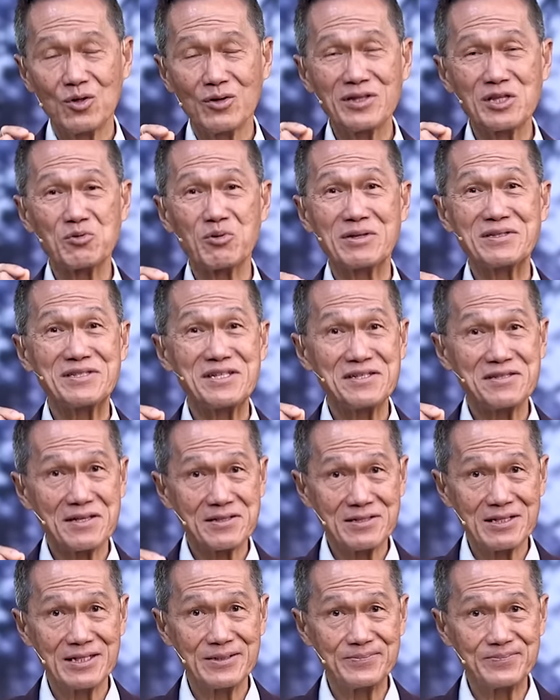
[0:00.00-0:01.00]
Notice what
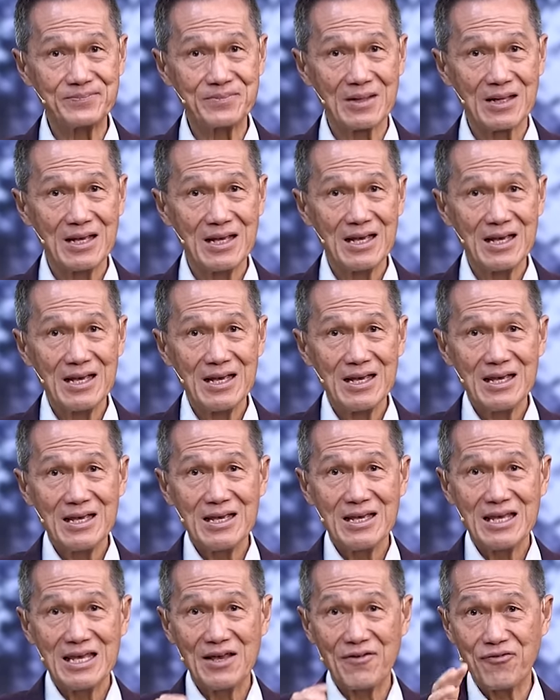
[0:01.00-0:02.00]
Jesus said.
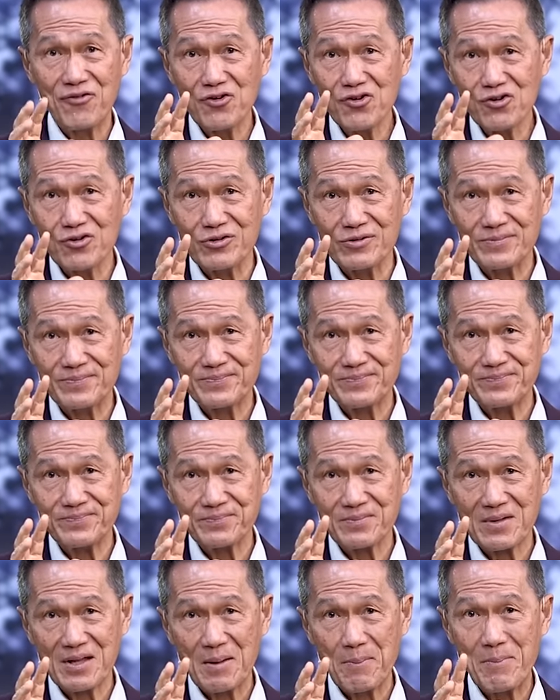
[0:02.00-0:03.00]
If you,
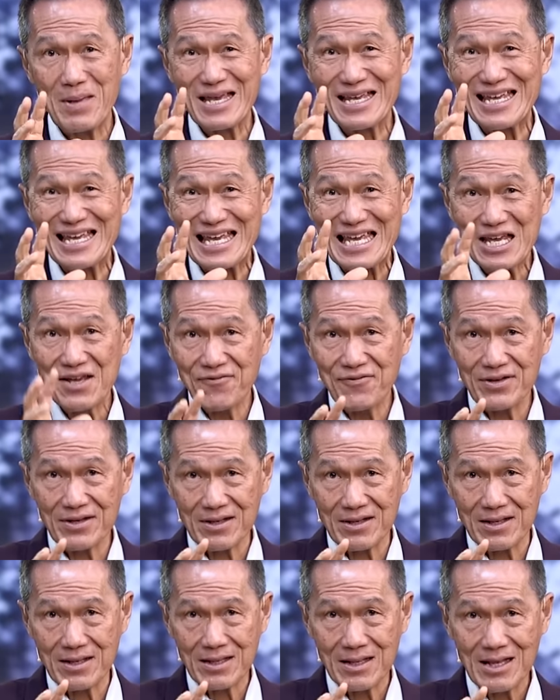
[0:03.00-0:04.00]
being
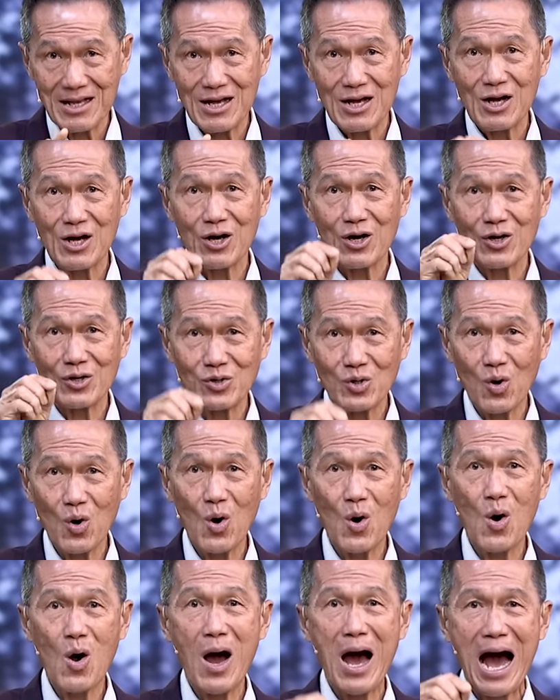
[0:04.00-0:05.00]
evil,
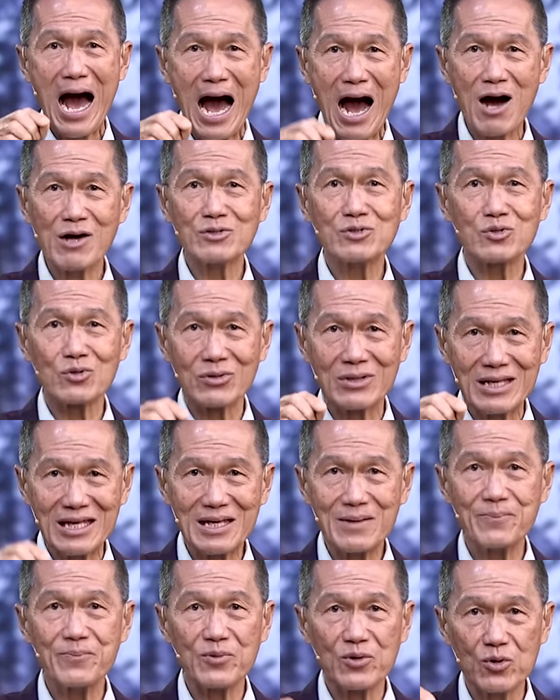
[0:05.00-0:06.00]
know how to
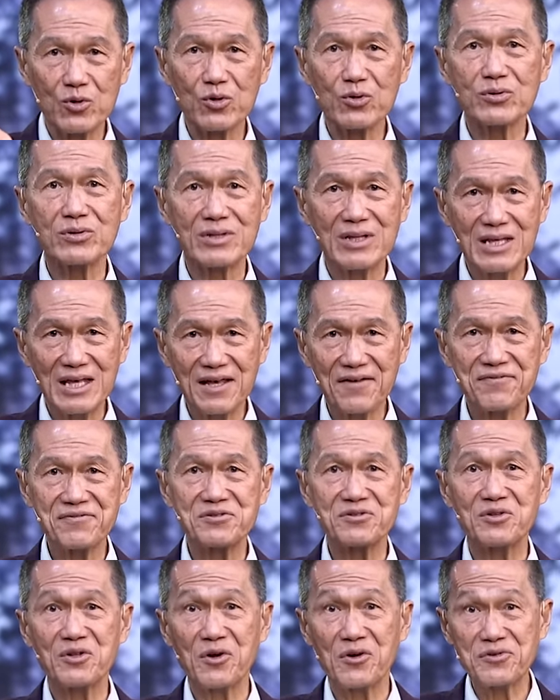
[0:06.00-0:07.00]
give good
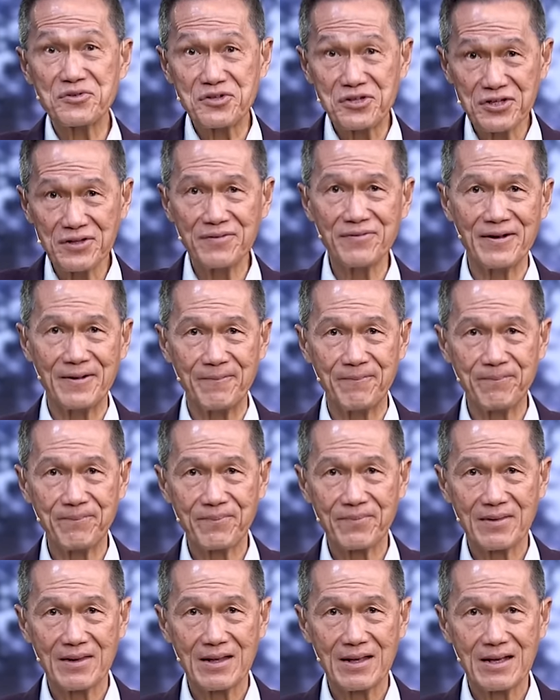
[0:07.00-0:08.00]
gifts to your children.
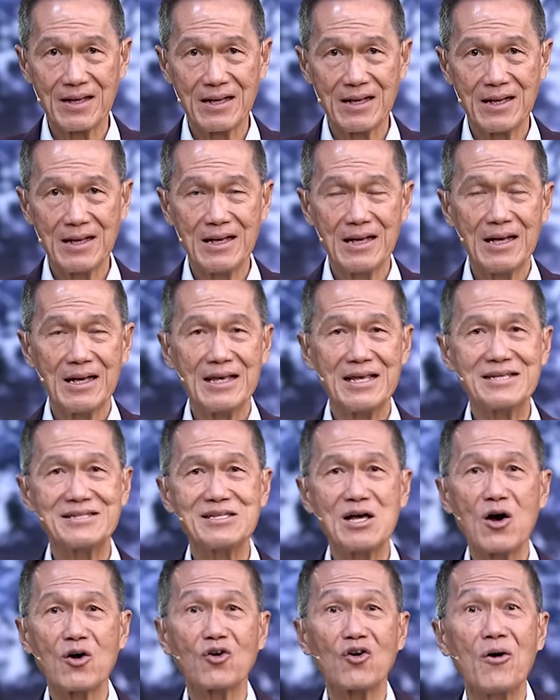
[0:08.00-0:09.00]
He's
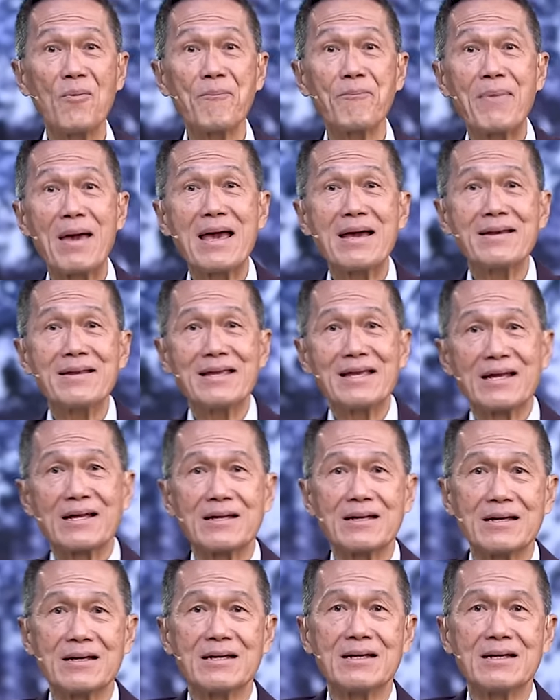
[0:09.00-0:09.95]
now comparing